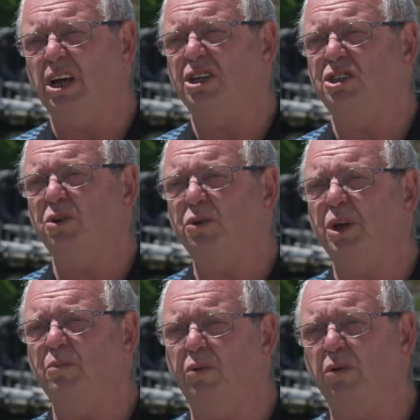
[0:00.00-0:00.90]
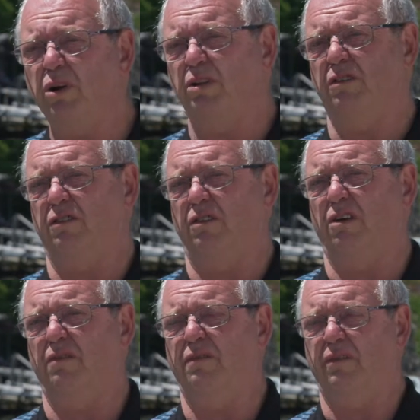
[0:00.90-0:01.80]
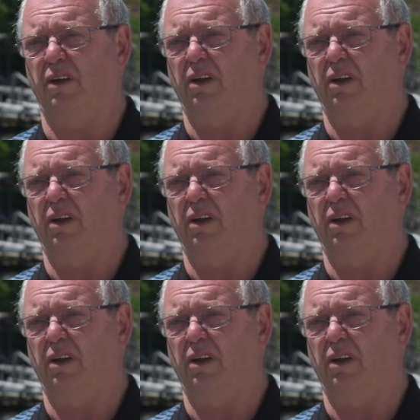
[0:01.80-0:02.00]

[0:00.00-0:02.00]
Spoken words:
it showed the importance of